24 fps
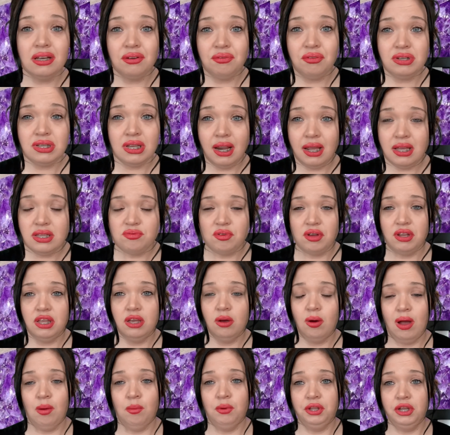it for today's
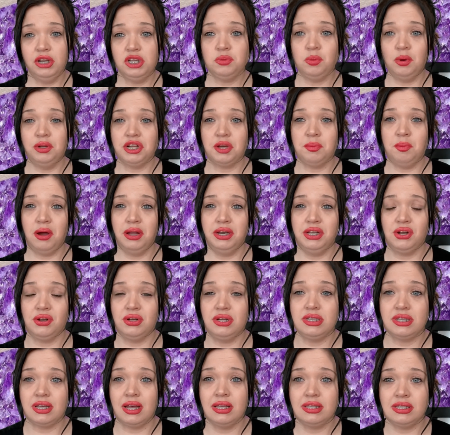video. I really just want to come on here and
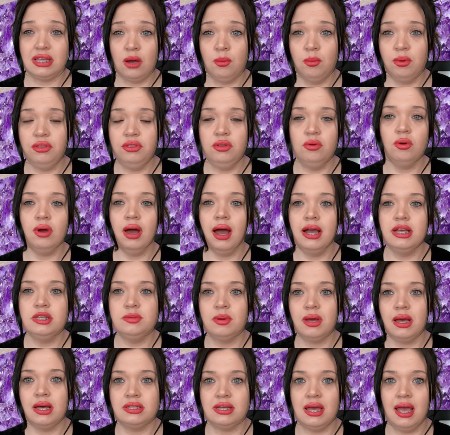discuss that with you guys
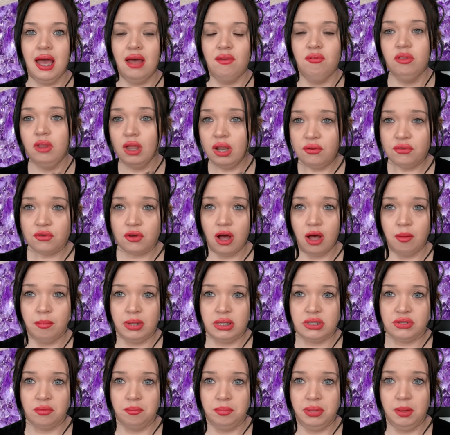because I have a lot of
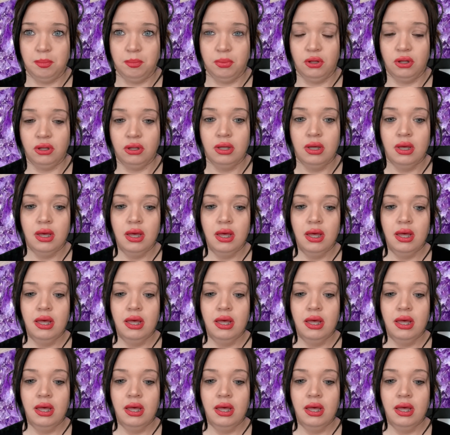comments from people